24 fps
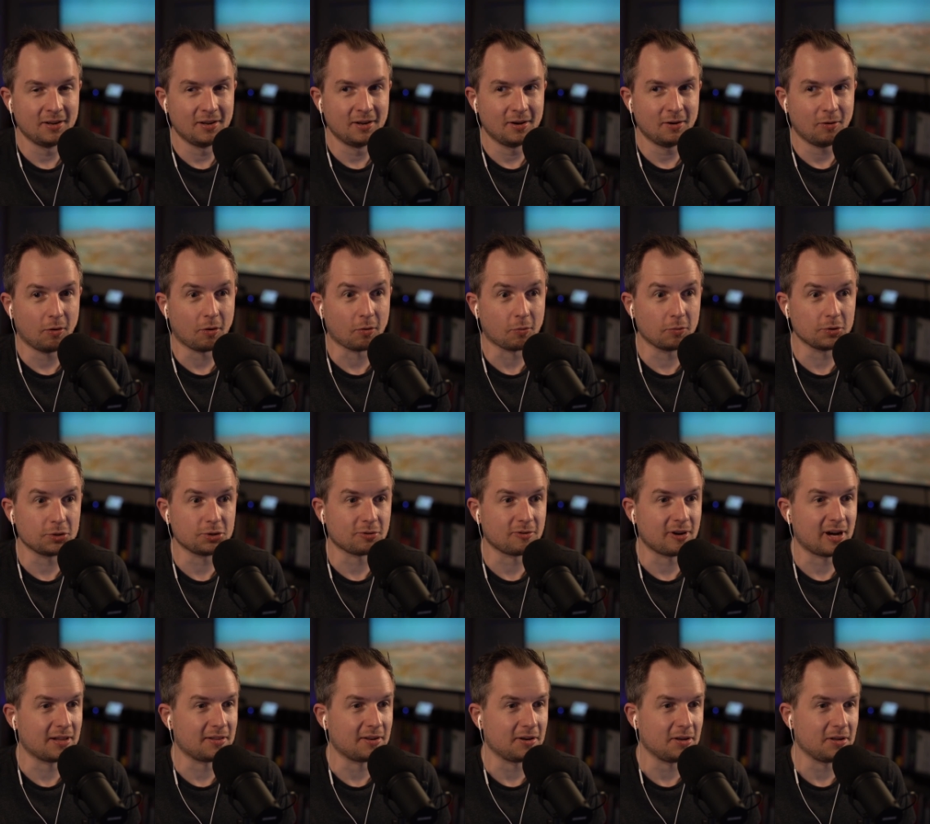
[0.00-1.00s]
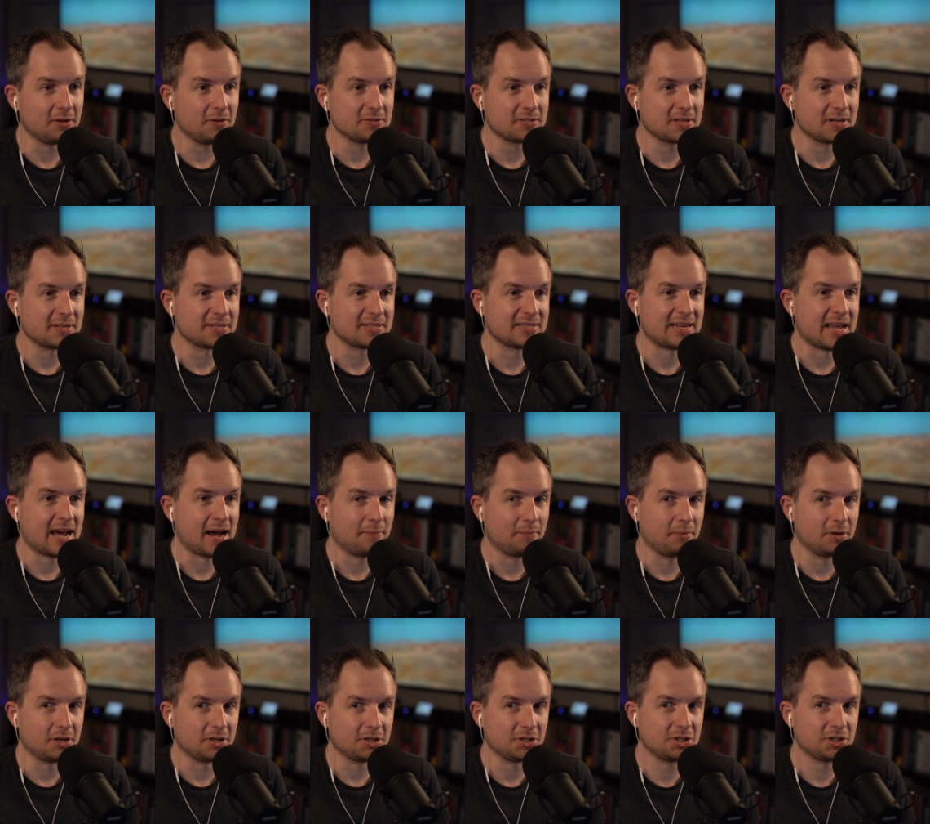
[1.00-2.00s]
or would you rather use an
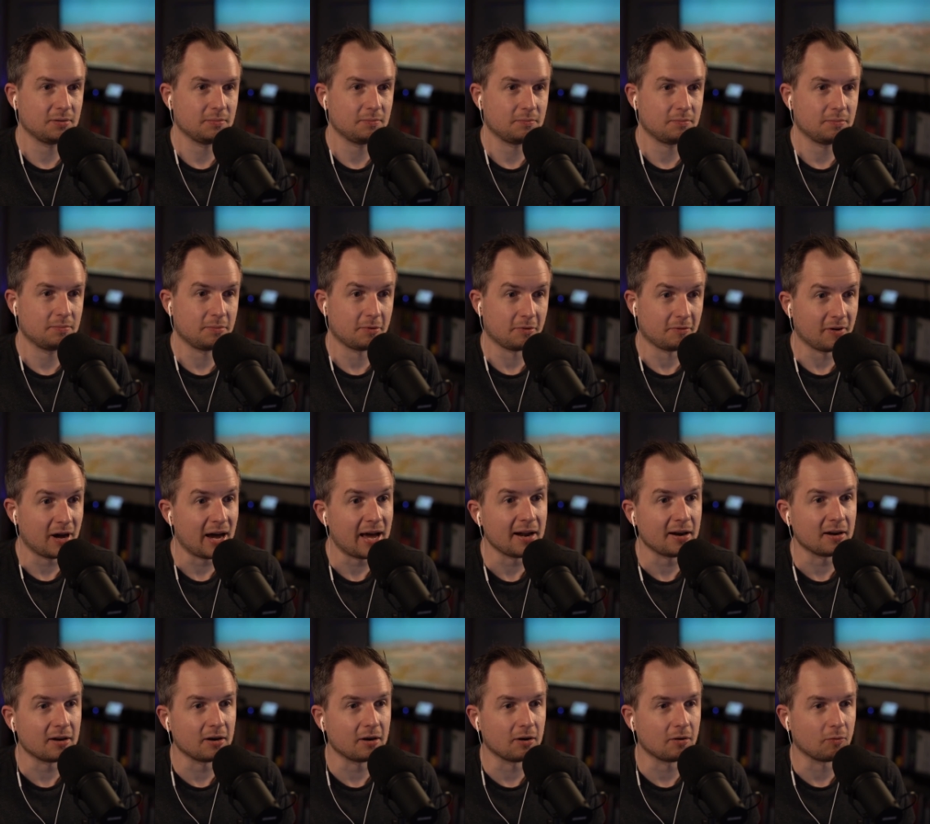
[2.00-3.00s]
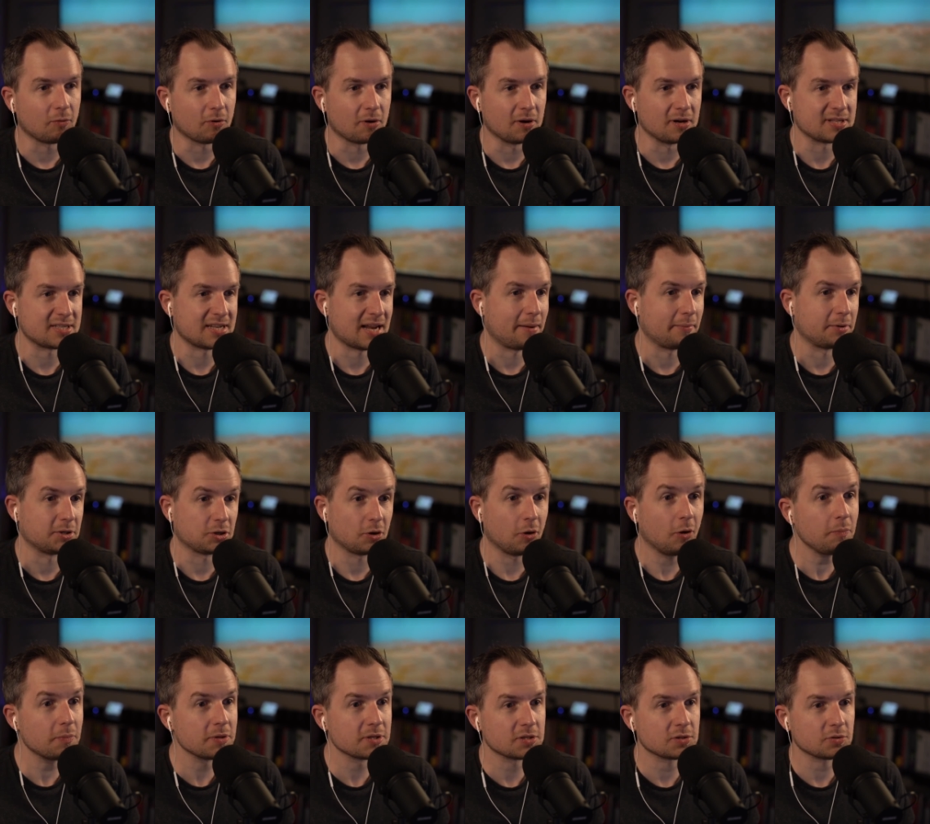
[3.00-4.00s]
established provider or an established
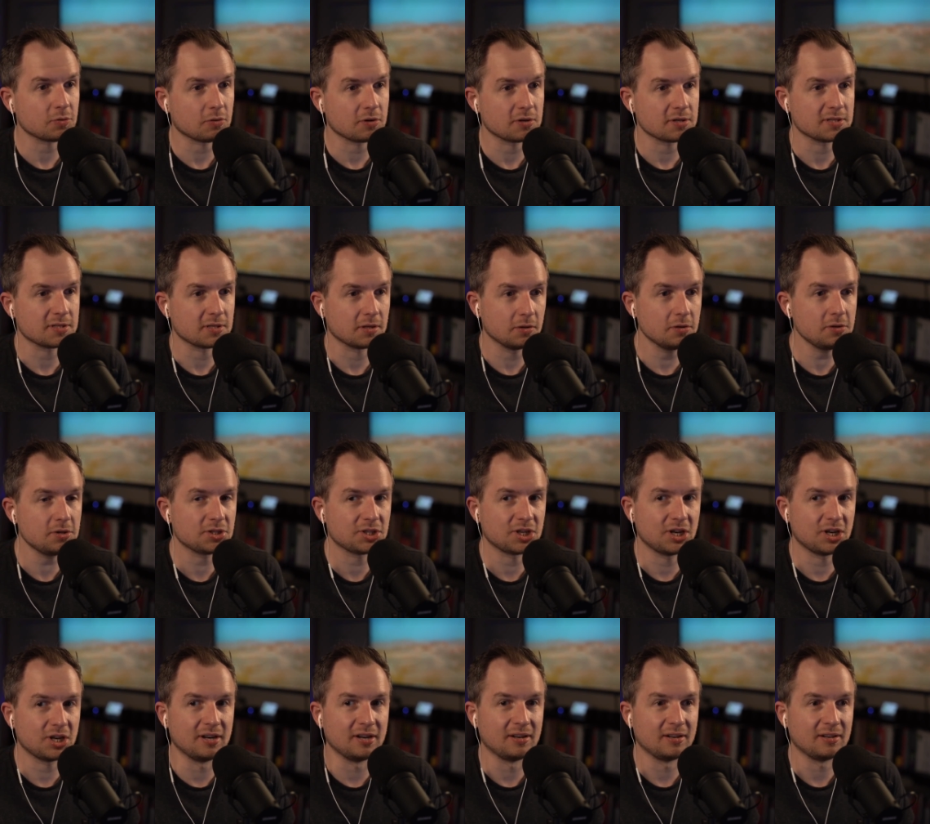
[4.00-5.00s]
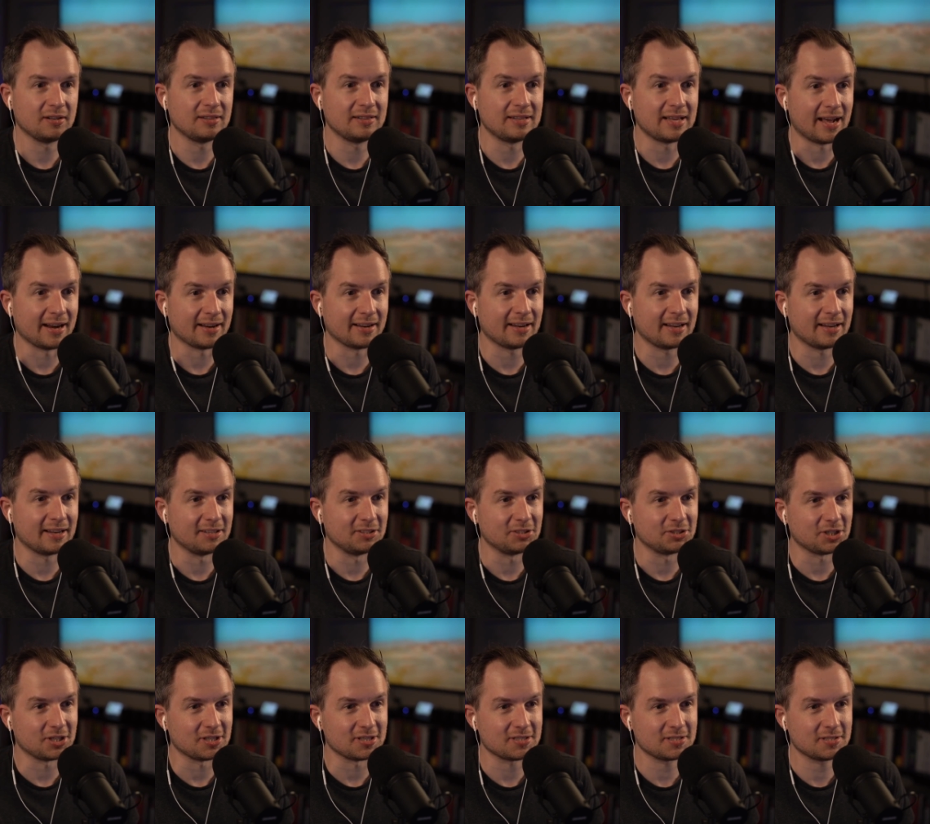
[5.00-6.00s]
open source solution that can
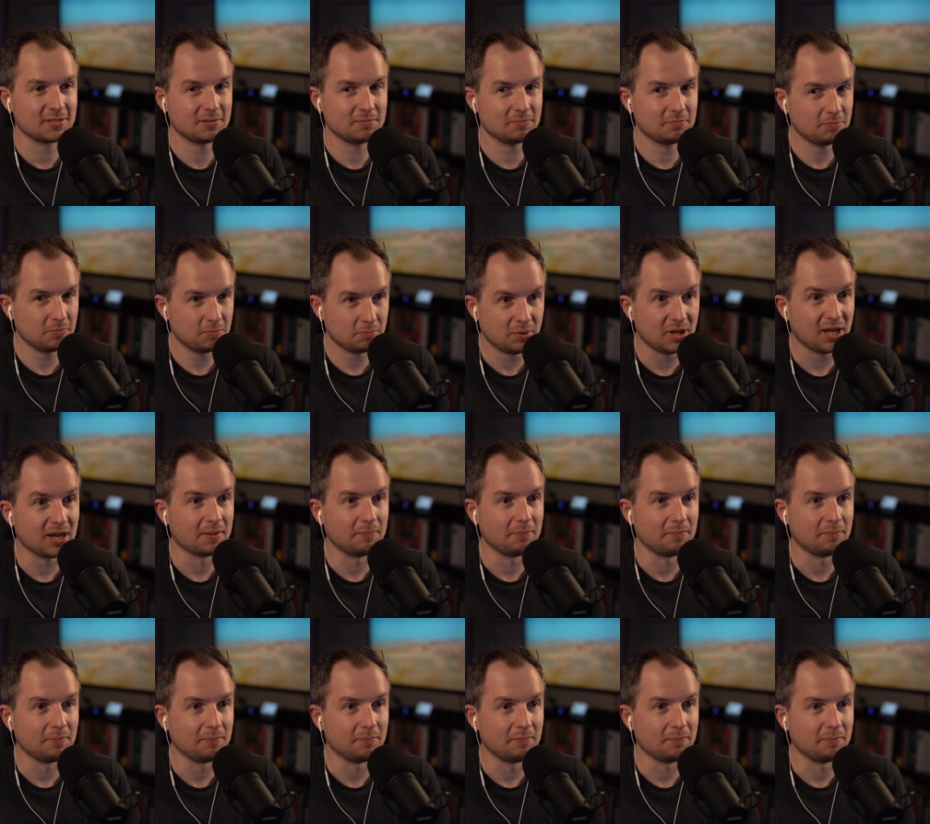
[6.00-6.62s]
just plug and